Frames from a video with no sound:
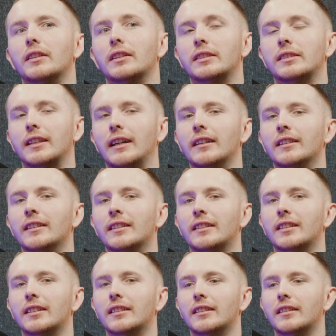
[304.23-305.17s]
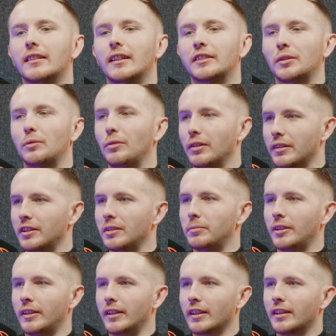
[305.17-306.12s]
The Stand is a walk in the
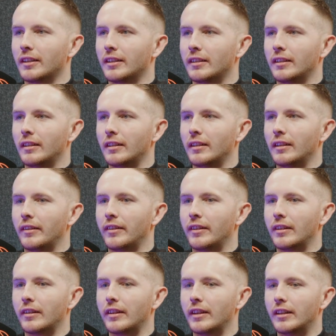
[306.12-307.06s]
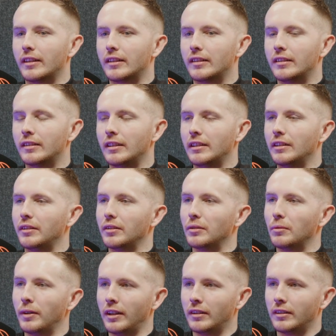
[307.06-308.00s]
park. They're there to see you do
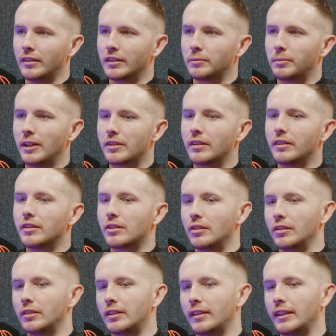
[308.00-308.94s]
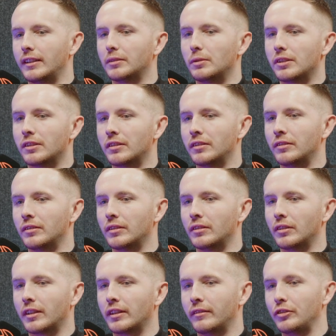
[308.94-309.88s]
well, especially the Tuesday nights, which is their
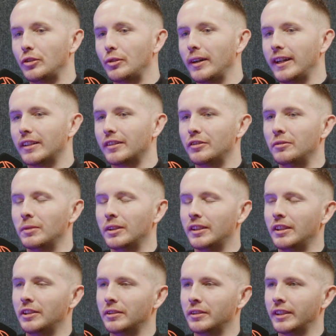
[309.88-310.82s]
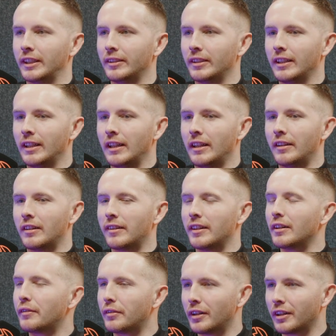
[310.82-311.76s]
kind of new act, new material night. They're
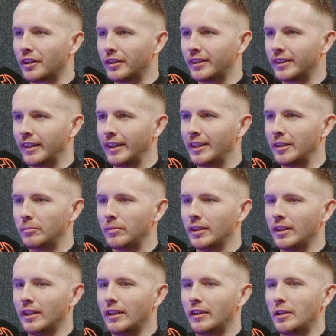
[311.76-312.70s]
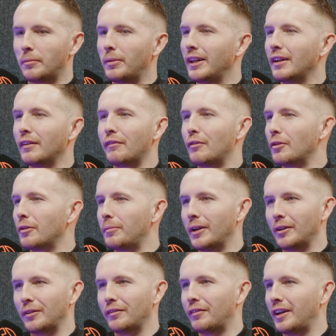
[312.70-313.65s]
there for a good time. They're paying £4,
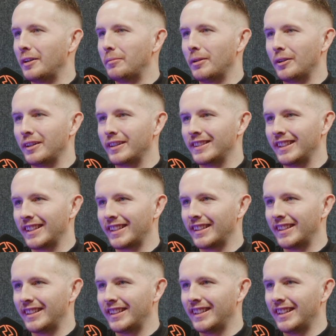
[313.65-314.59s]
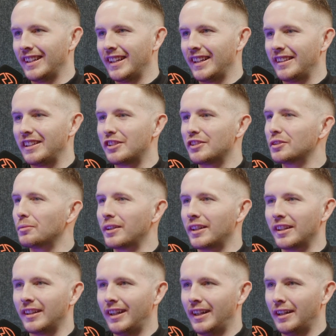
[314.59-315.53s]
£5 a ticket. They just want to
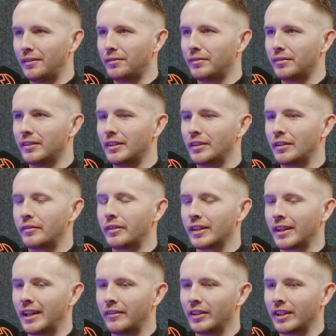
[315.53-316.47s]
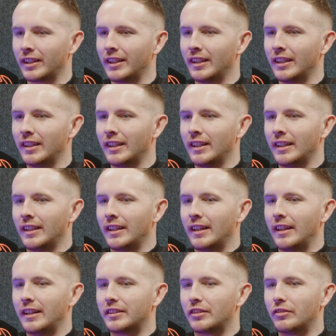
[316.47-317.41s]
laugh. They're forgiving,
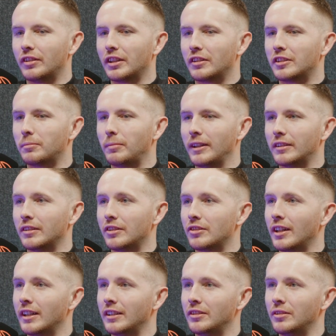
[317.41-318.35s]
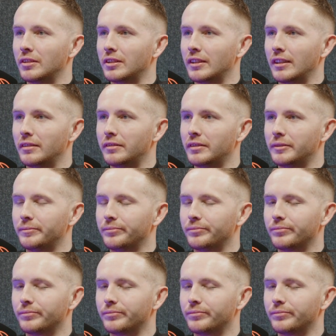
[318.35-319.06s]
and it's a really good space to try new stuff.